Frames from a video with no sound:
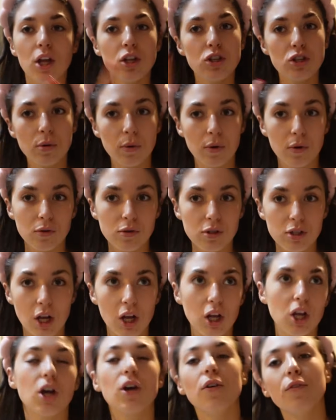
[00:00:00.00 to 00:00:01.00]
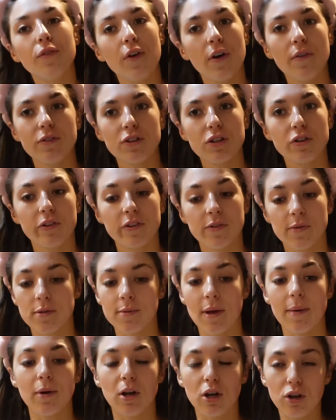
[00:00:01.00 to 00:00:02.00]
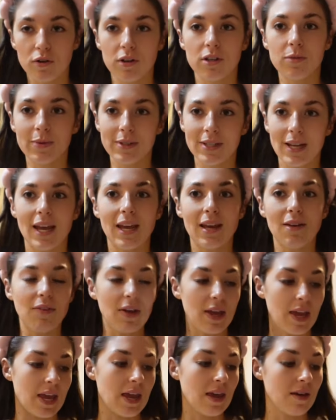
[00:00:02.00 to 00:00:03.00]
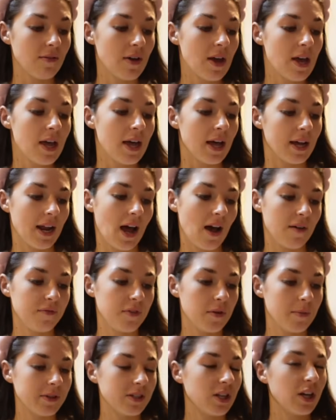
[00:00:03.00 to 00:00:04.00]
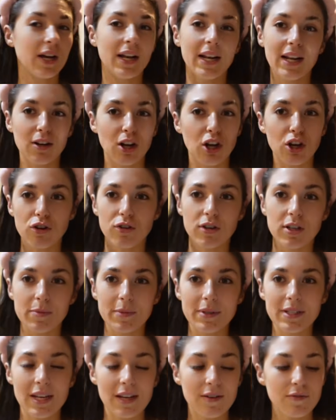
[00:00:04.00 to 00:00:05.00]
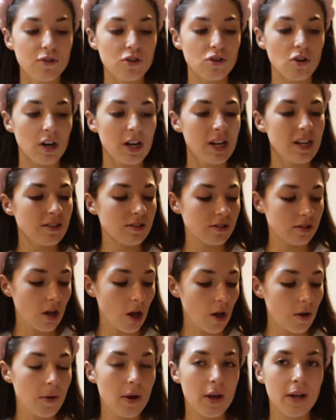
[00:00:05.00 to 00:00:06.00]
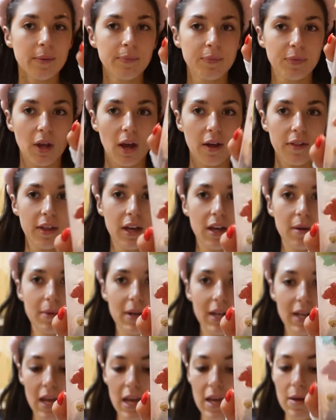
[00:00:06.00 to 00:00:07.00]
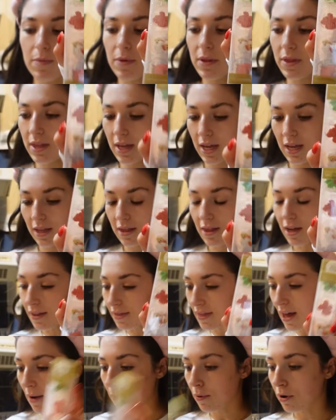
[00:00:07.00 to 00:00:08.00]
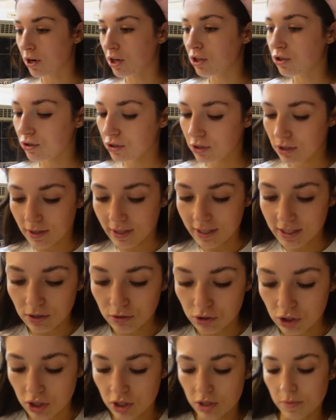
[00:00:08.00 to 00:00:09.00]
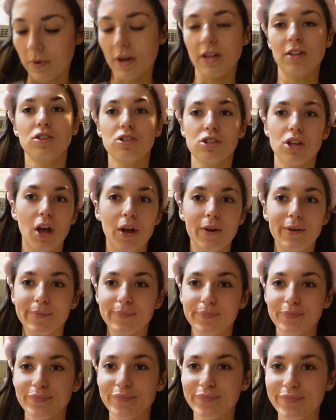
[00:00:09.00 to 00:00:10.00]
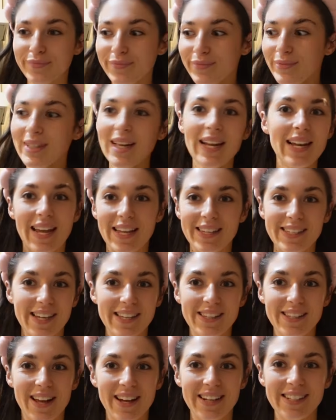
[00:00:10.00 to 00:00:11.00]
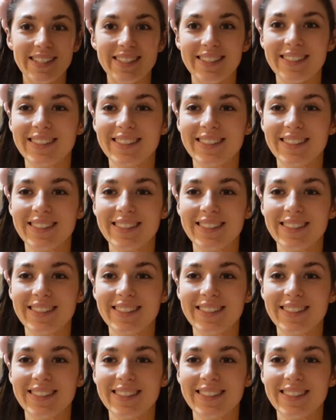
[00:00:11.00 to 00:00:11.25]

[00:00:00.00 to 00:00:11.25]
towards like further to Christmas, maybe like Christmas Eve Eve, and have them as like a little like Christmas Eve treat. So I think I'm gonna keep the like that one and just do these little gingerbread. So let's get started.